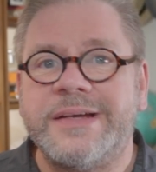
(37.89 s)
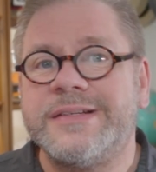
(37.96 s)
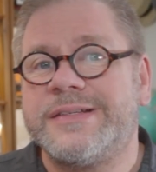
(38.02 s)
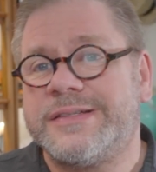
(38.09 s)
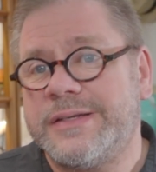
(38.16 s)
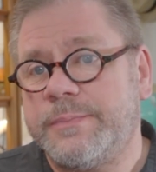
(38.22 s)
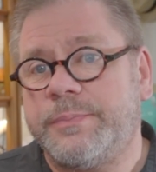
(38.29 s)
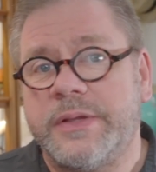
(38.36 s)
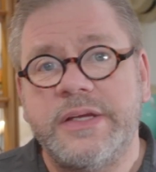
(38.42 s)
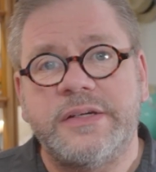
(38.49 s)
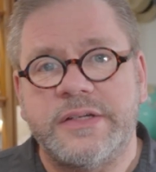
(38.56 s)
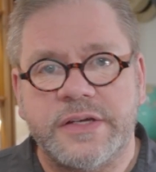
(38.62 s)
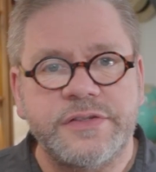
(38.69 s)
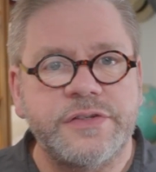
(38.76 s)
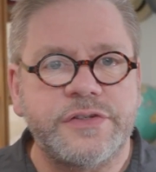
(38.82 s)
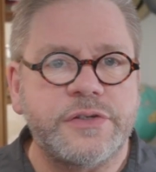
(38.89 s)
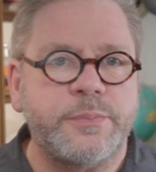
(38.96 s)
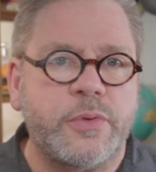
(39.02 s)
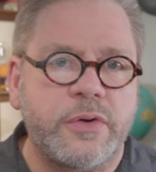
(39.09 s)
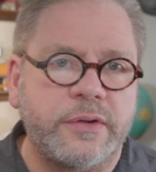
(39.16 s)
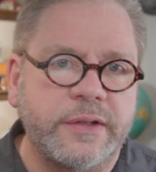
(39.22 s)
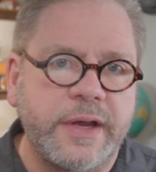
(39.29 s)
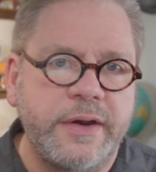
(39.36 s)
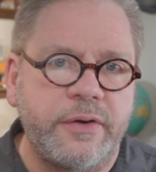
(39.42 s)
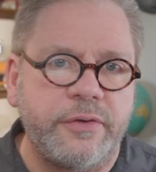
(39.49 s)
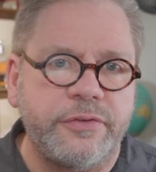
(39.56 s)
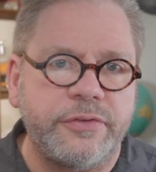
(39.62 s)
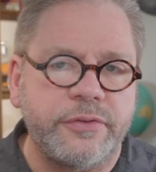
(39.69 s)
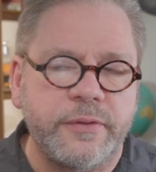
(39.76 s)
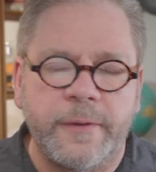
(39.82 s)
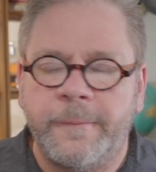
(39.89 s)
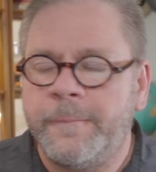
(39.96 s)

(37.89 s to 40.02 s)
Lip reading: simply doesn't support layers.